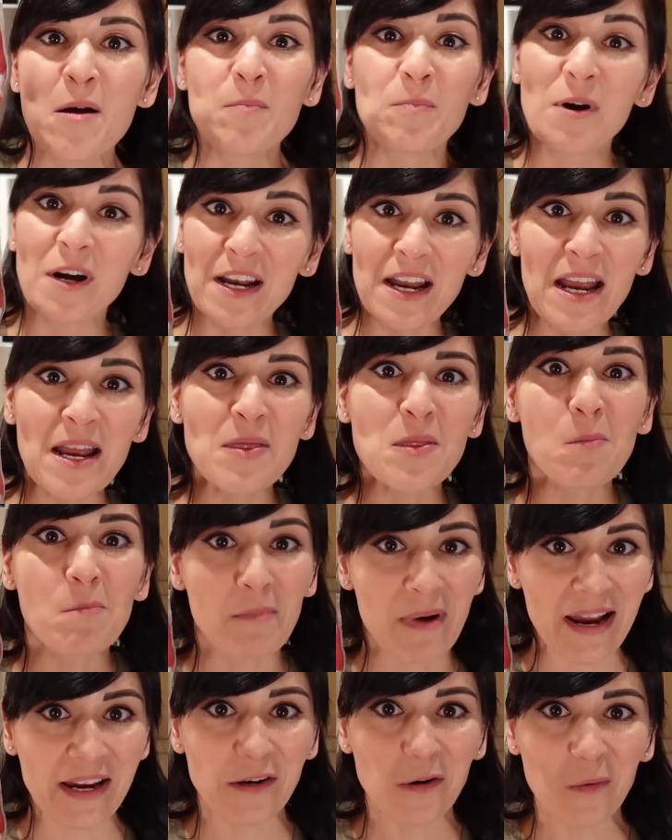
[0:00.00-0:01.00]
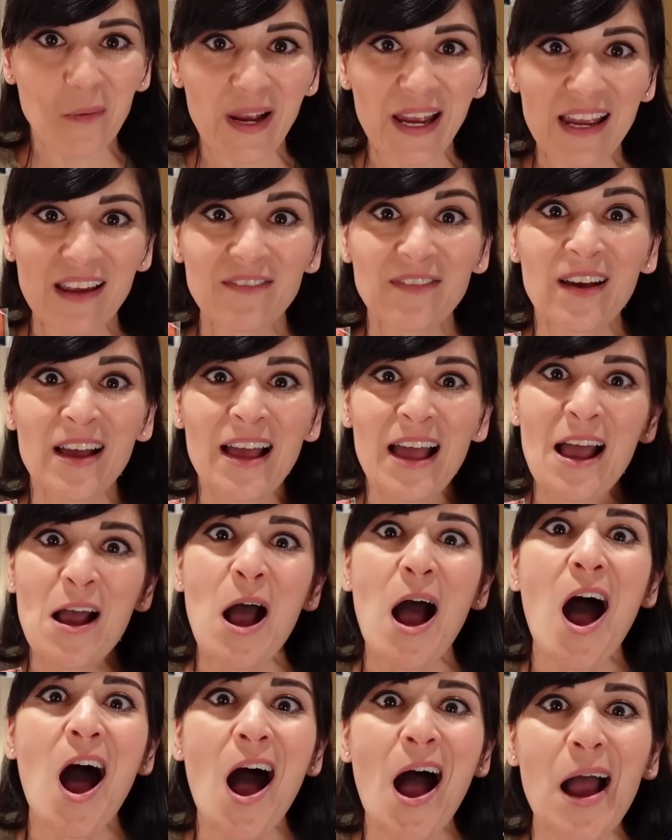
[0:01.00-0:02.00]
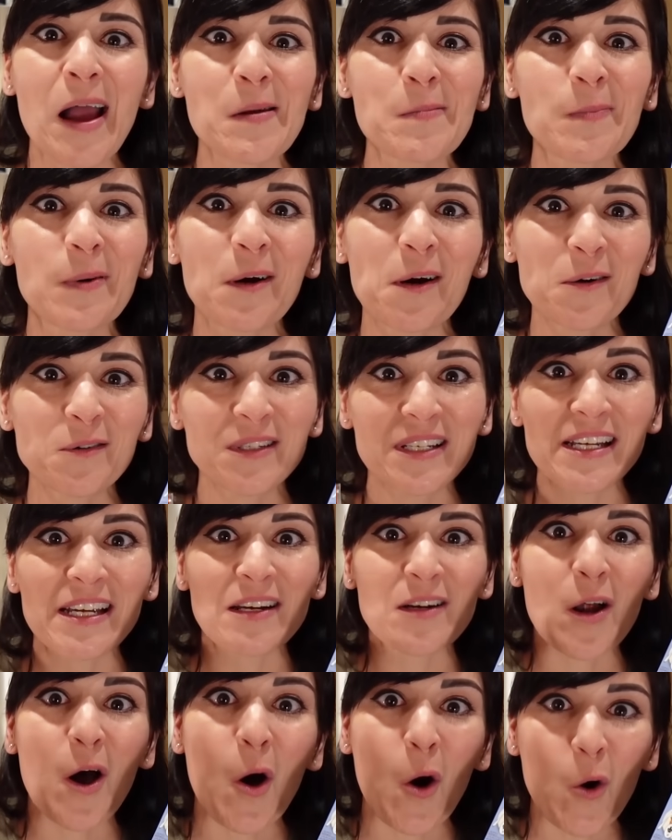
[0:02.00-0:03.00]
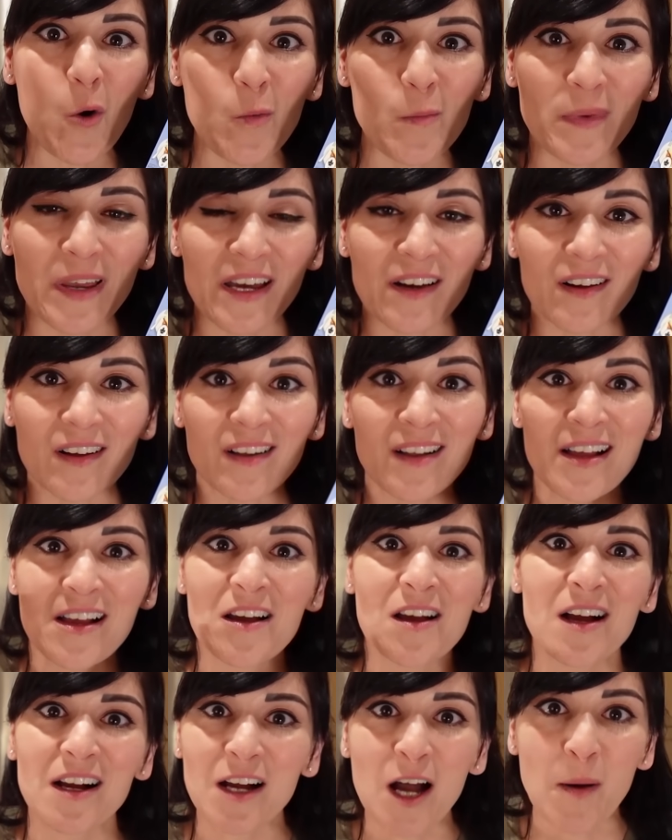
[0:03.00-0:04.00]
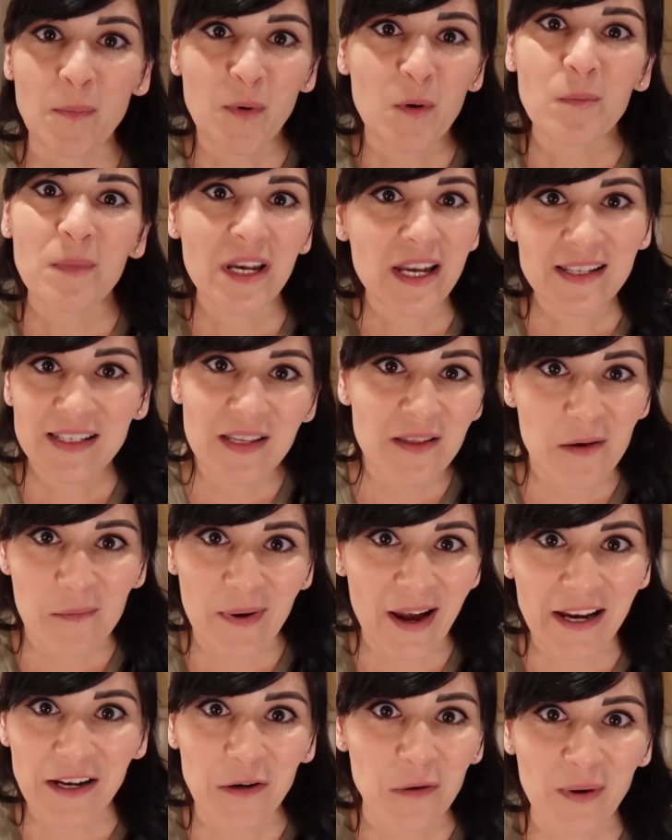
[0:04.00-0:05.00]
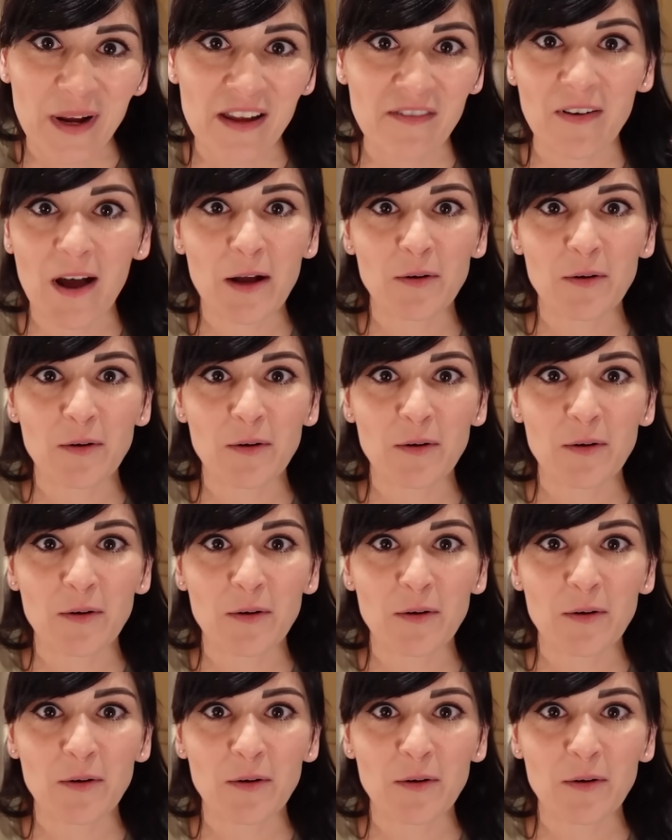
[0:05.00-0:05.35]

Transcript: put it in the microwave, high protein oatmeal, couple minutes in the microwave.